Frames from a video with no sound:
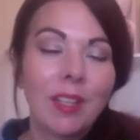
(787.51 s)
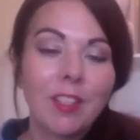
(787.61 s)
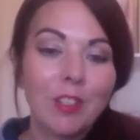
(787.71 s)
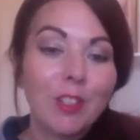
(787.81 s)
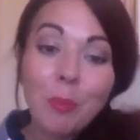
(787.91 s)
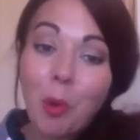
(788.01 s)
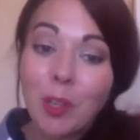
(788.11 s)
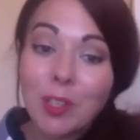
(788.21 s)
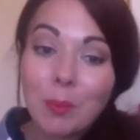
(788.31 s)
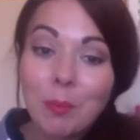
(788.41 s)
It's just
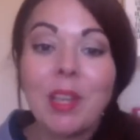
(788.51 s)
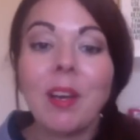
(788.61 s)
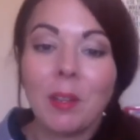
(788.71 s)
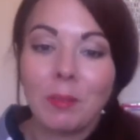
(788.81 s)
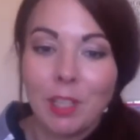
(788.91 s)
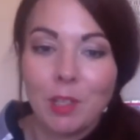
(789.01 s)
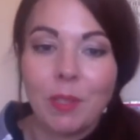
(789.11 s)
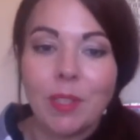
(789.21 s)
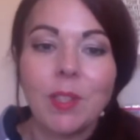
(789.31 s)
important to be on a regimen.